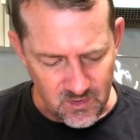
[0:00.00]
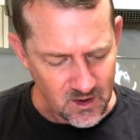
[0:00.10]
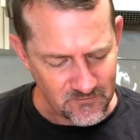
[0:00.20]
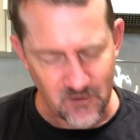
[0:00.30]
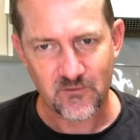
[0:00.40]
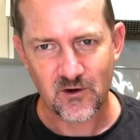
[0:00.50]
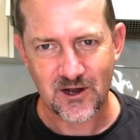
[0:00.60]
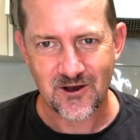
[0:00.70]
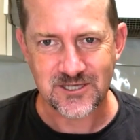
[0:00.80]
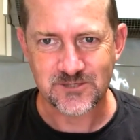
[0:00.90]
Very
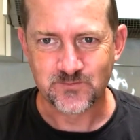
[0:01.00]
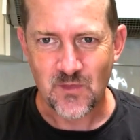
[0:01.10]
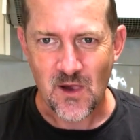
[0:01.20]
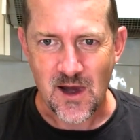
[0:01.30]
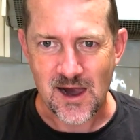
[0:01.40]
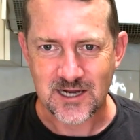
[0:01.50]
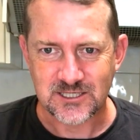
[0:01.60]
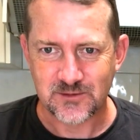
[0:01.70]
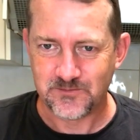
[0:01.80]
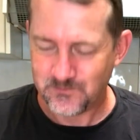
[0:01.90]
nice. Hard
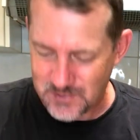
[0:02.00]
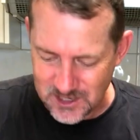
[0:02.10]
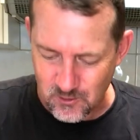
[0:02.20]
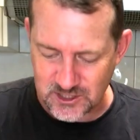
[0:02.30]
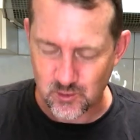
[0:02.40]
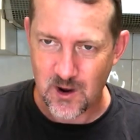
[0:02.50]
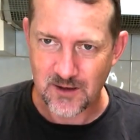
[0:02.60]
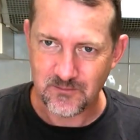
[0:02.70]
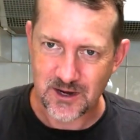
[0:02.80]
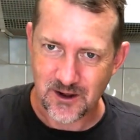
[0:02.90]
to pick which
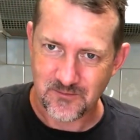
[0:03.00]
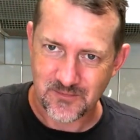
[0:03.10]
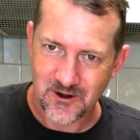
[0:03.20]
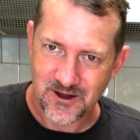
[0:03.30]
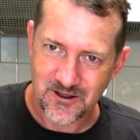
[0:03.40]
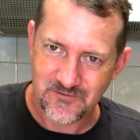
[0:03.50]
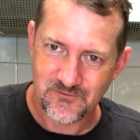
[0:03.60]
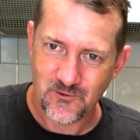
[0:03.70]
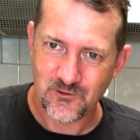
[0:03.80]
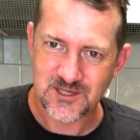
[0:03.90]
one, but I'm gonna go
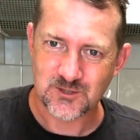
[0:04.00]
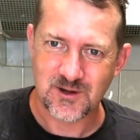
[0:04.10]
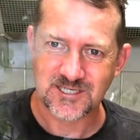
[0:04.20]
for this one